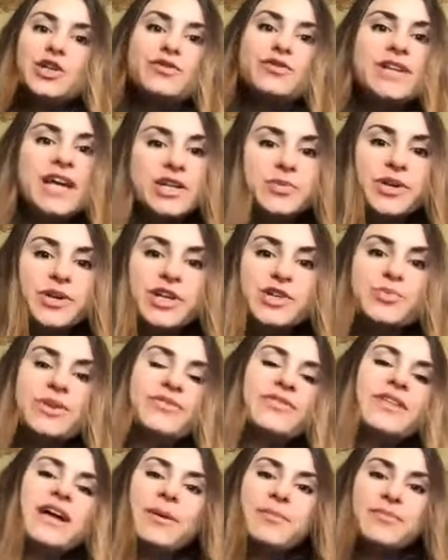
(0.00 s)
you network with
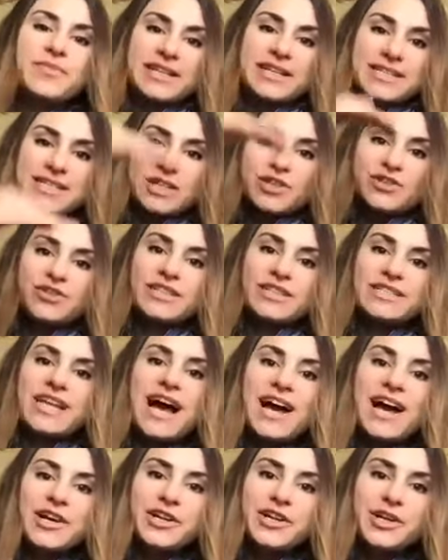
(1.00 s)
them they see your
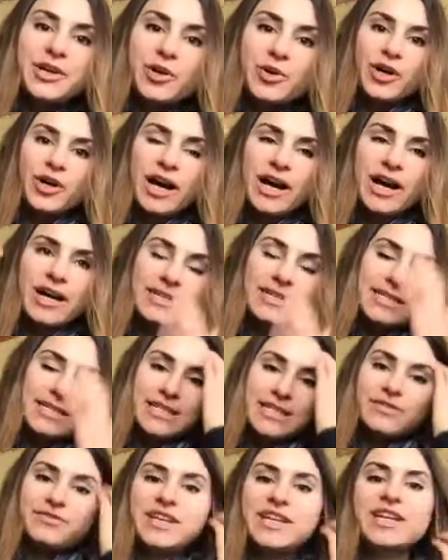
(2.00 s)
entire uh,
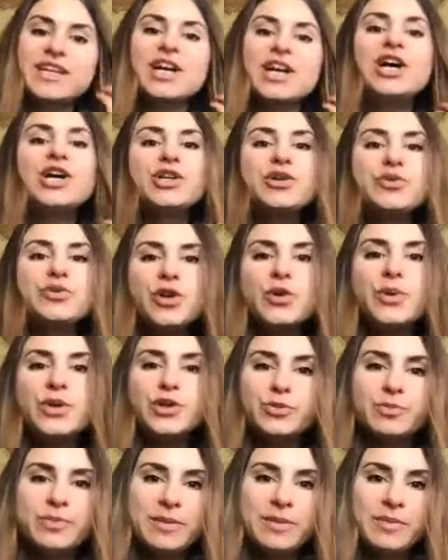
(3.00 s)
cv you know when you
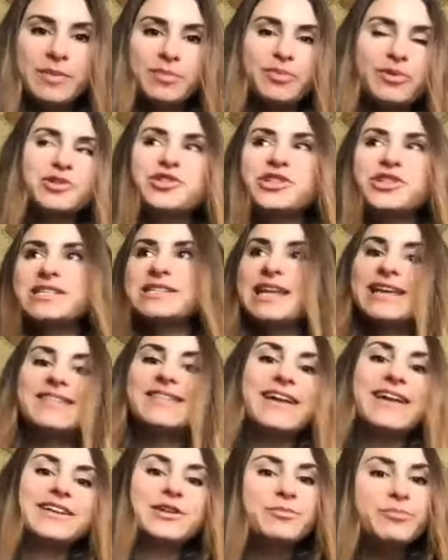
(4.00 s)
meet people just like
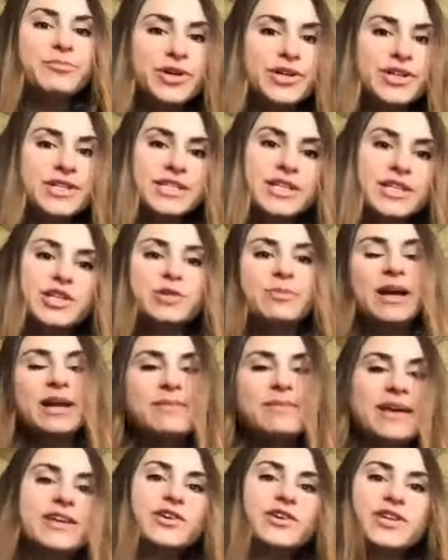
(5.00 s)
that in person you might
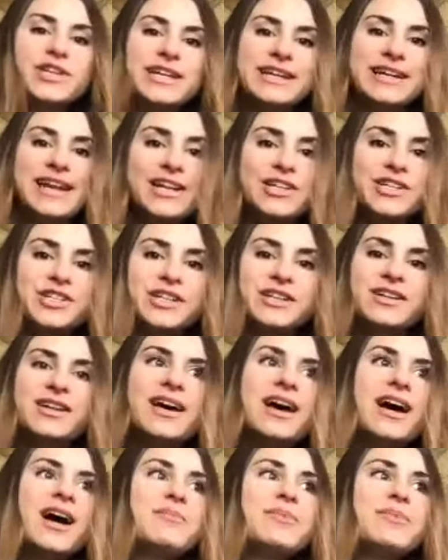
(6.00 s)
make a good connection
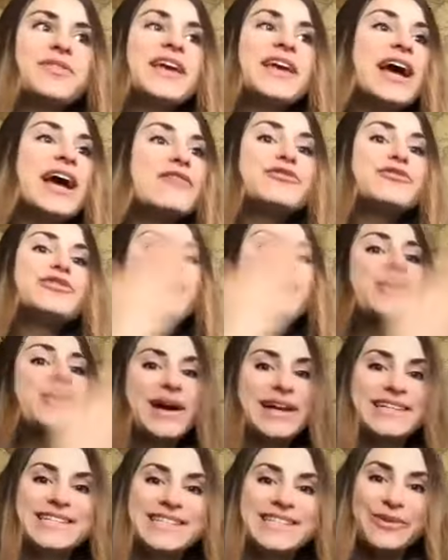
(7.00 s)
but they have no
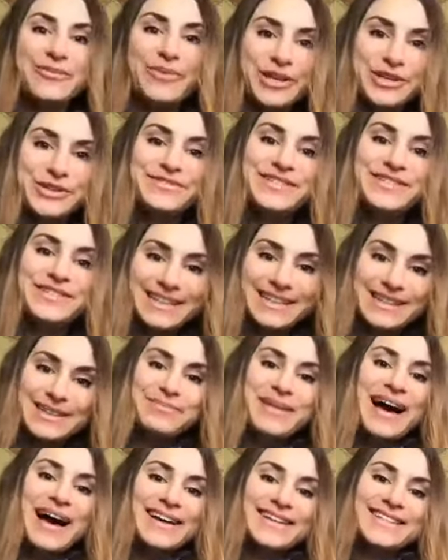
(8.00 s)
idea what you've done in the
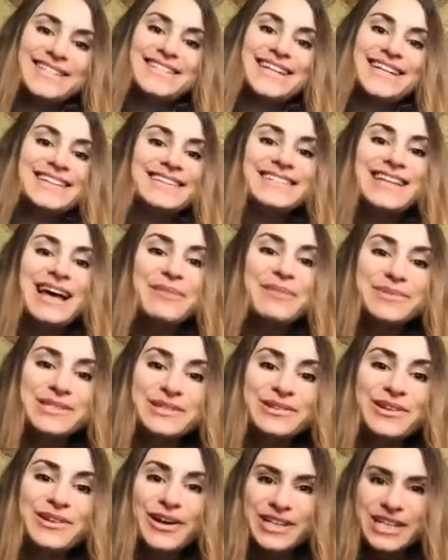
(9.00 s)
past and this happens yes.
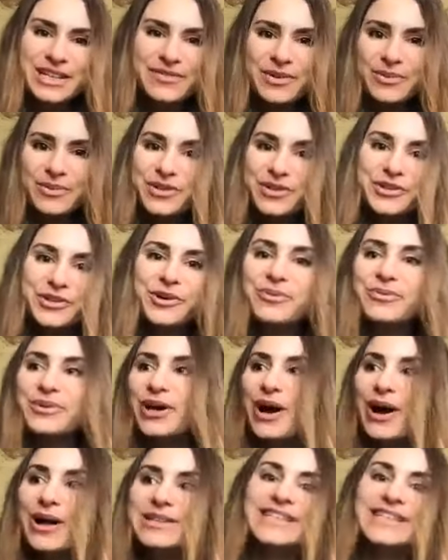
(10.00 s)
a lot even with your own
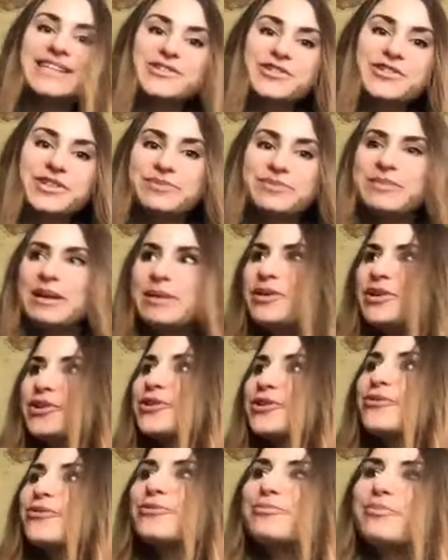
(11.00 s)
colleagues or maybe your
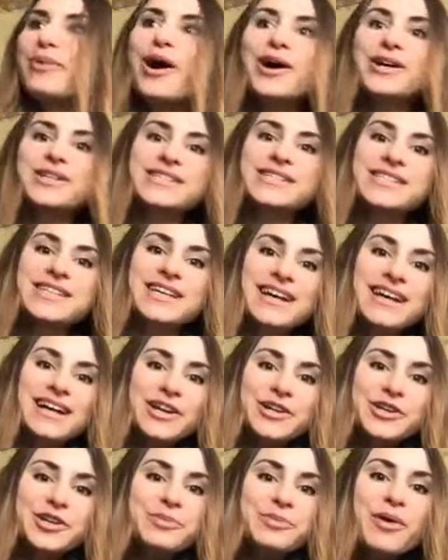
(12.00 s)
own boss
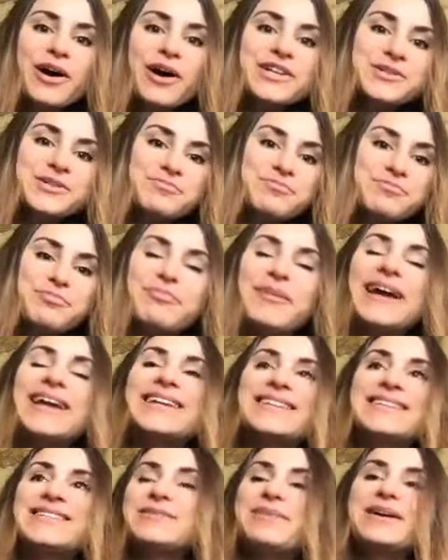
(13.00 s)
your boss
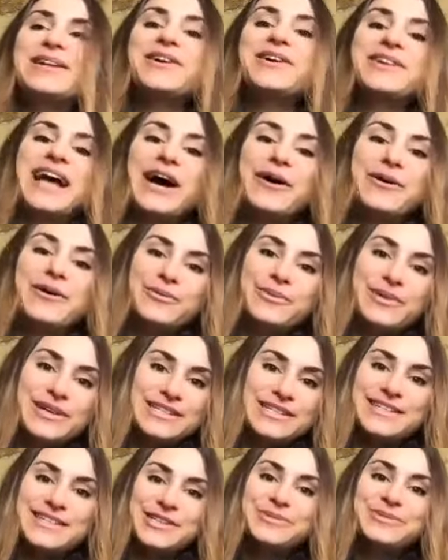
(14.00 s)
might, depending on how it was
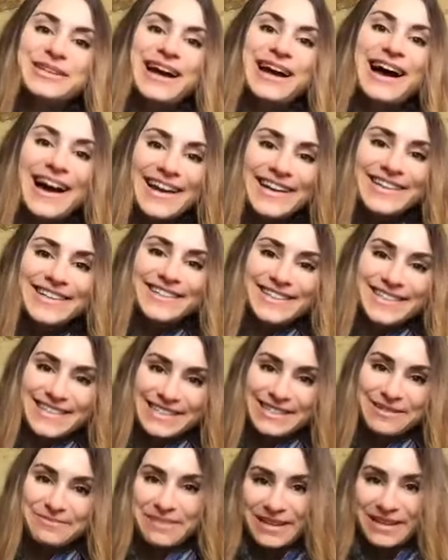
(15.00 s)
that you were hired and
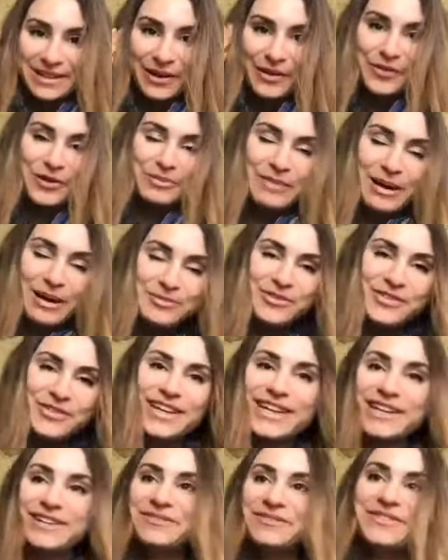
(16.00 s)
depending on their
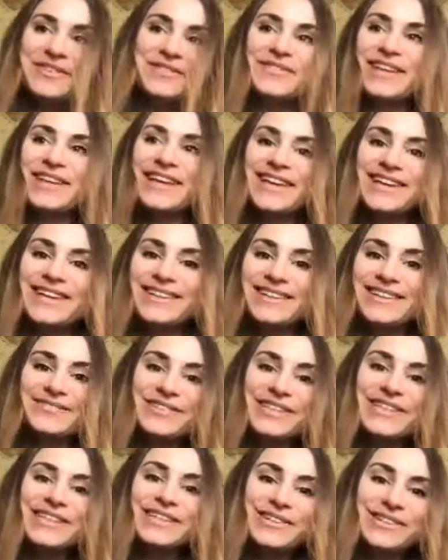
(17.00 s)
memory of if they
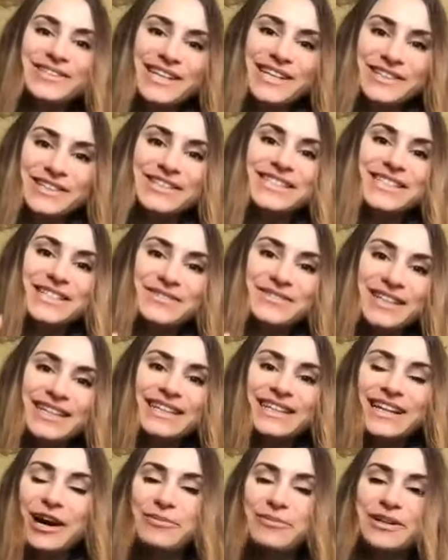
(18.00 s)
really looked at your CV
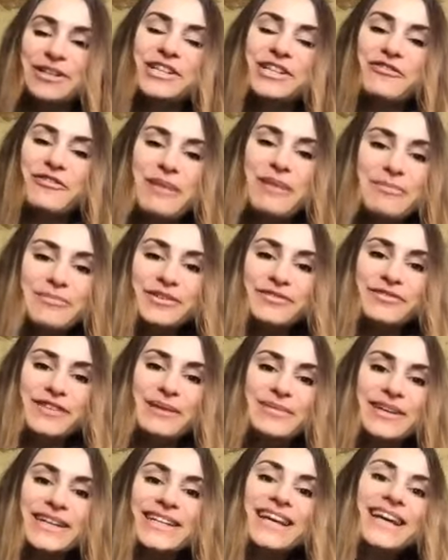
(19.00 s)
and how much they remember from
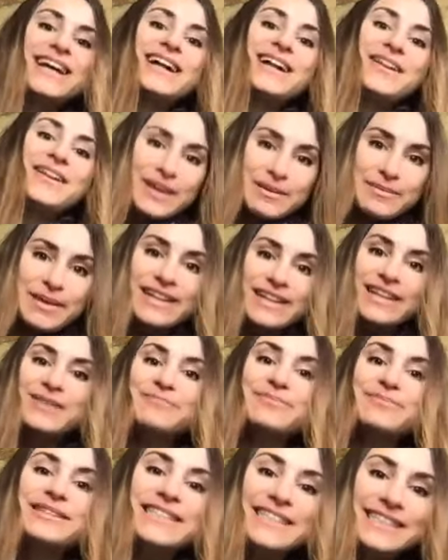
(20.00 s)
it, they might
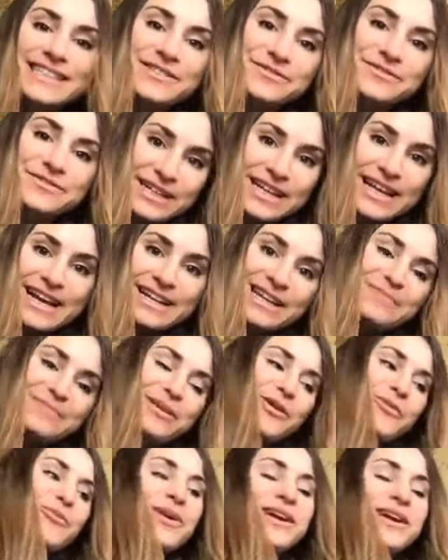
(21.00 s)
completely forget
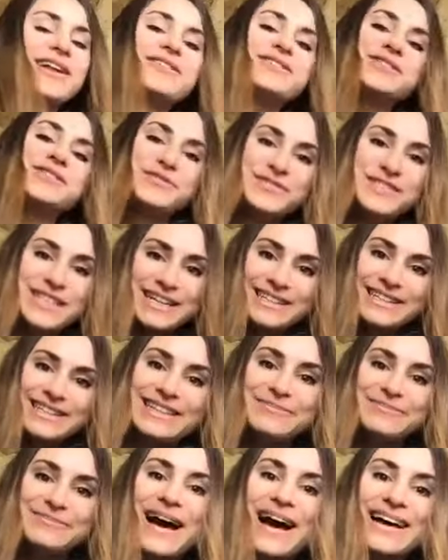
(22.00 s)
about what else you've done in
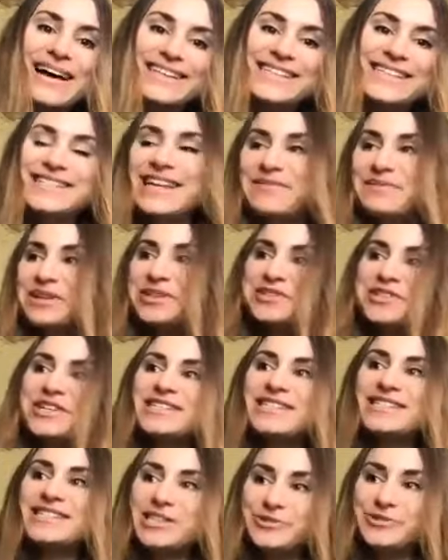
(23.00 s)
the past and they just
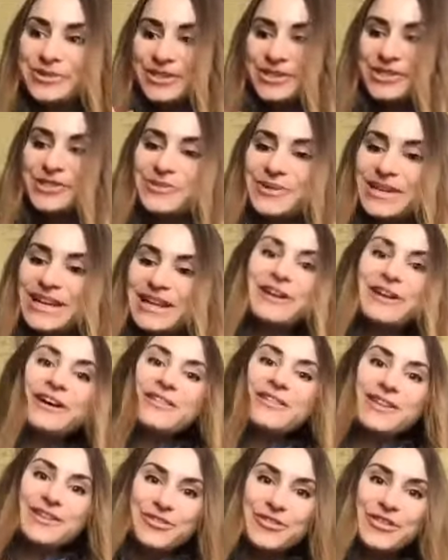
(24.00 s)
see you as doing
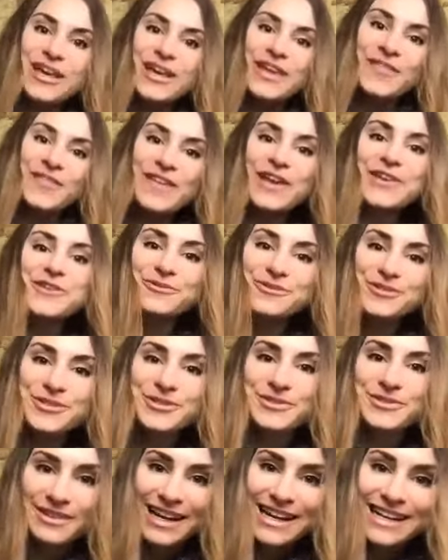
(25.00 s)
the thing that you
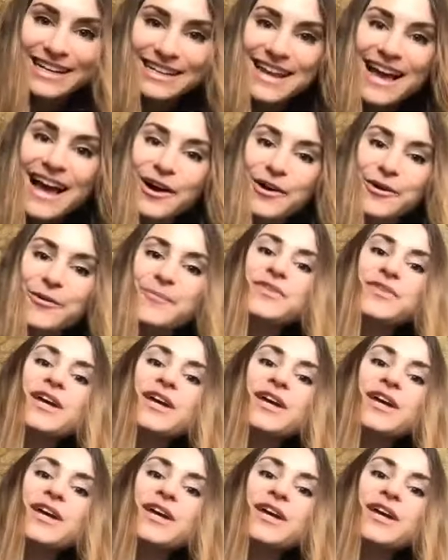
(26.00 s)
do right now.